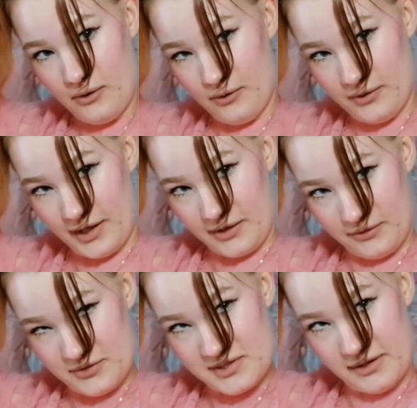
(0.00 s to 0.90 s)
all that
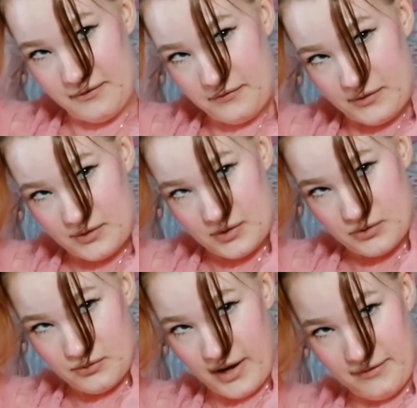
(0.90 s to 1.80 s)
good stuff,
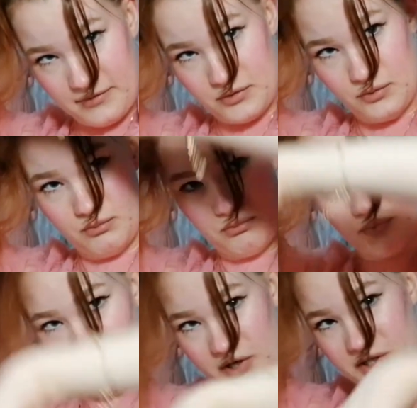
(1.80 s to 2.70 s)
you have to
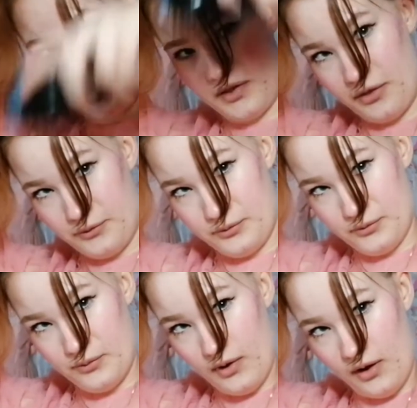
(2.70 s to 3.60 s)
brush it
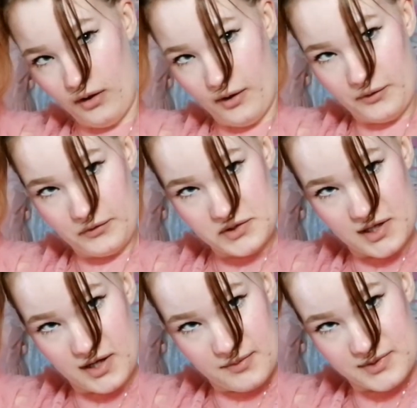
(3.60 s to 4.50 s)
through a lot of
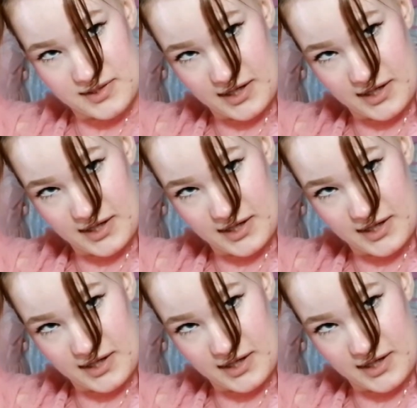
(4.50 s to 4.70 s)
times.